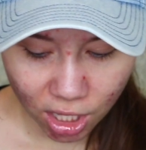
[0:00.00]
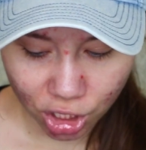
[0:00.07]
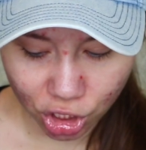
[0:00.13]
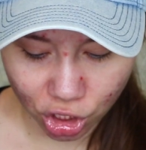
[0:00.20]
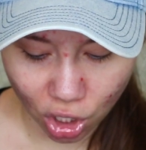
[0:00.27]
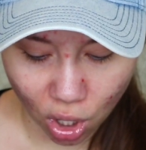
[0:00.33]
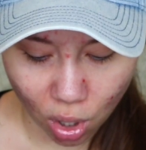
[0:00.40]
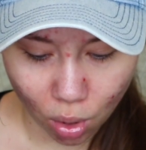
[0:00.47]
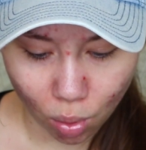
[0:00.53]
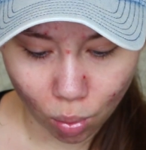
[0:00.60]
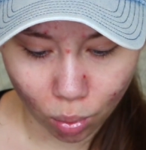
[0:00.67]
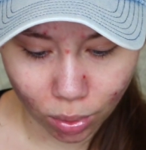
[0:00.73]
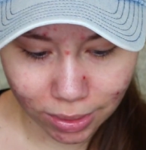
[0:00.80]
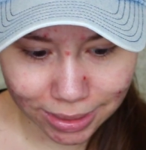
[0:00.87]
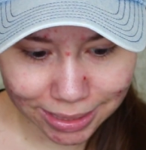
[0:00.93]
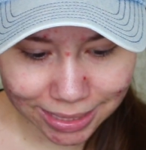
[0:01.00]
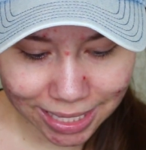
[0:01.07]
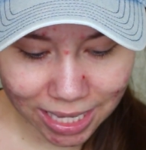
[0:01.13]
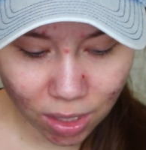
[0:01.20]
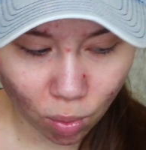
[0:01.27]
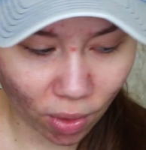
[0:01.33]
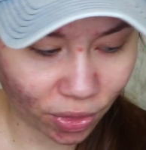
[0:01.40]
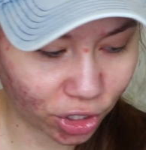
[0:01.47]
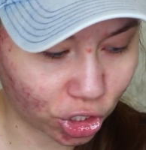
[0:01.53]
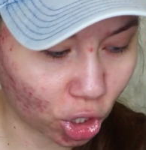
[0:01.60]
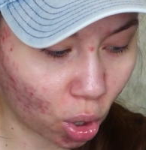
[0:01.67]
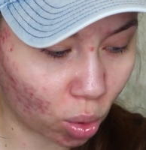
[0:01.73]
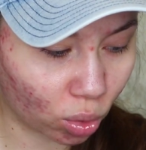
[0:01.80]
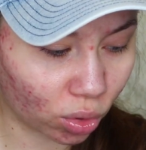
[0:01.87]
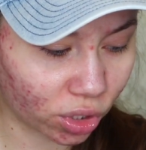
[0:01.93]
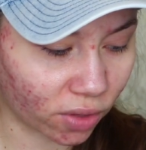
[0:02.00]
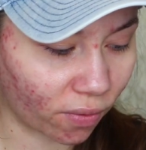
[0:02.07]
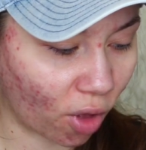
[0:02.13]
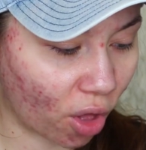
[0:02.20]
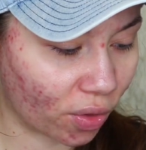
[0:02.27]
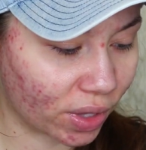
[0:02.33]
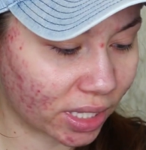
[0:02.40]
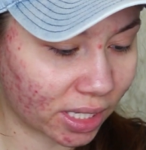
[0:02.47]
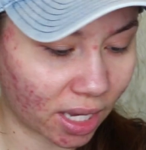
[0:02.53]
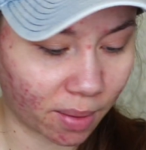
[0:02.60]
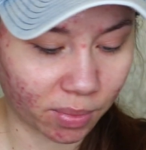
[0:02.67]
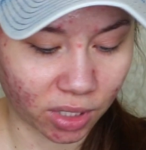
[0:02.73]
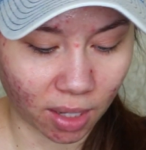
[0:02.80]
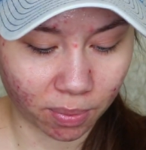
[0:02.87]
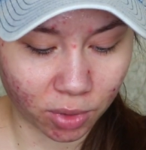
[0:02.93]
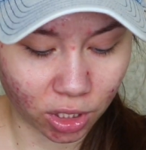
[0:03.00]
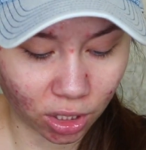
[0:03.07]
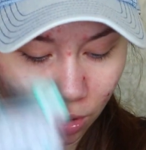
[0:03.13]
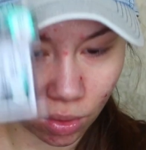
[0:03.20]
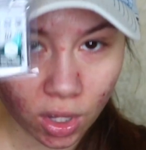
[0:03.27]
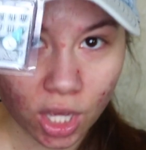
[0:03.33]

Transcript: So we'll see what the totals of all this comes up to.